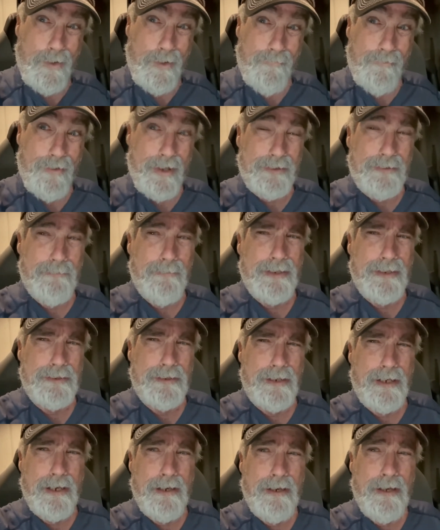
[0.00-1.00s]
I forgot to
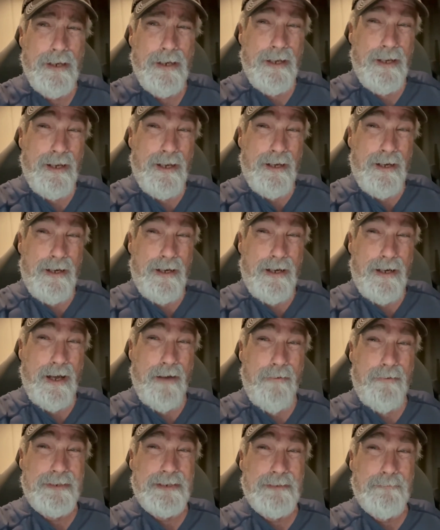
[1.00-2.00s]
mention I I
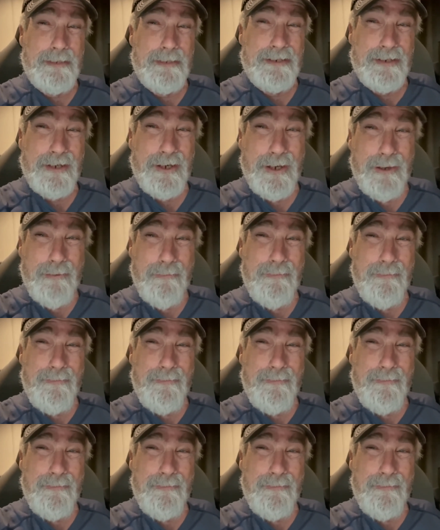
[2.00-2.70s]
was a Matol